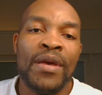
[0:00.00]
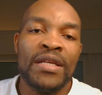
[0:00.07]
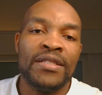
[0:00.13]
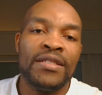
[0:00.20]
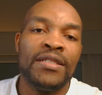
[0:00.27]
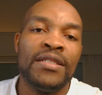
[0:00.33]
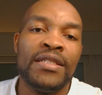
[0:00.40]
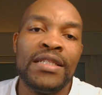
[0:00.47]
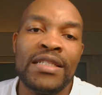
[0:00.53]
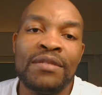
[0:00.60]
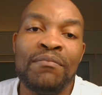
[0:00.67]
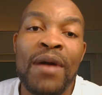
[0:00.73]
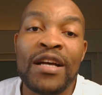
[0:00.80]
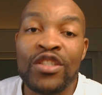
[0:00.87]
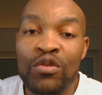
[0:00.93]
season is
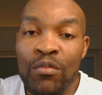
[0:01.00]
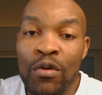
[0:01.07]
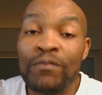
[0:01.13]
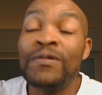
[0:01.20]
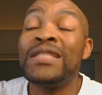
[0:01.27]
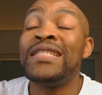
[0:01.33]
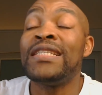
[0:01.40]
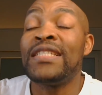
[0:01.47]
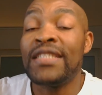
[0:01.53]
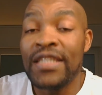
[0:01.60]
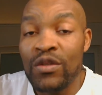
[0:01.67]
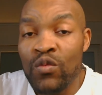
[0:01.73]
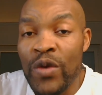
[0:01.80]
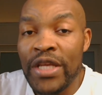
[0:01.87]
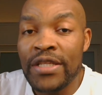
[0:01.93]
maximum
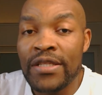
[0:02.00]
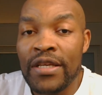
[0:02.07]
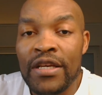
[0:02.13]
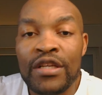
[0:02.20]
16 weeks.